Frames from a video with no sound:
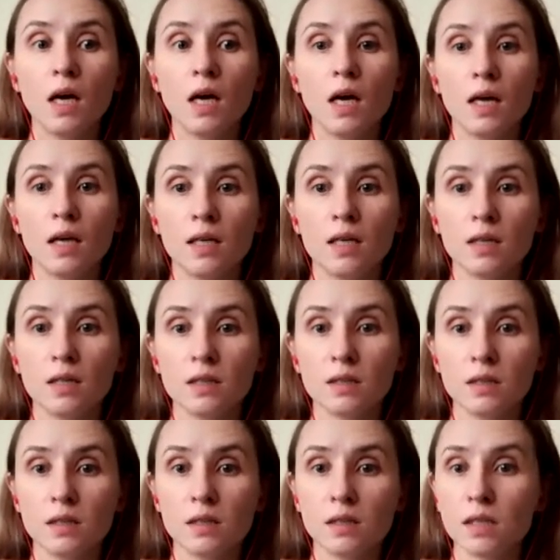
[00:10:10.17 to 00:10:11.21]

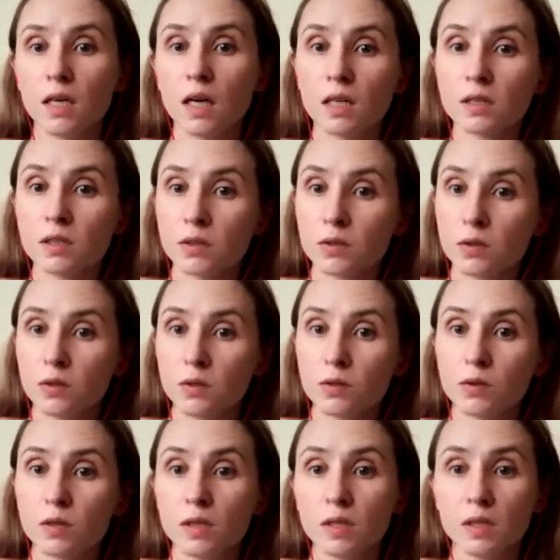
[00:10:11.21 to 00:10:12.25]
and ask your
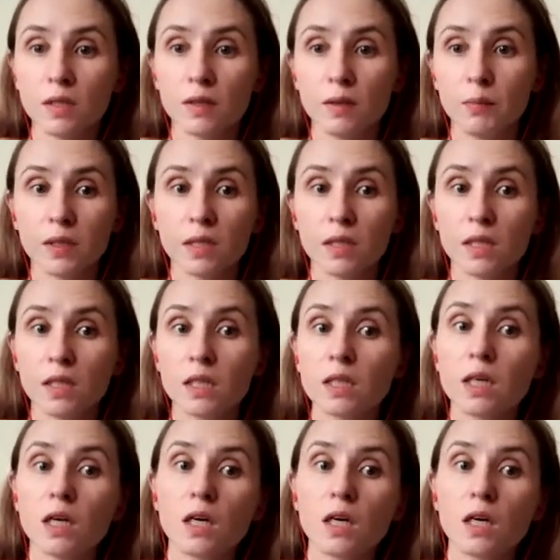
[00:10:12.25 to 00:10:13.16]
students at the beginning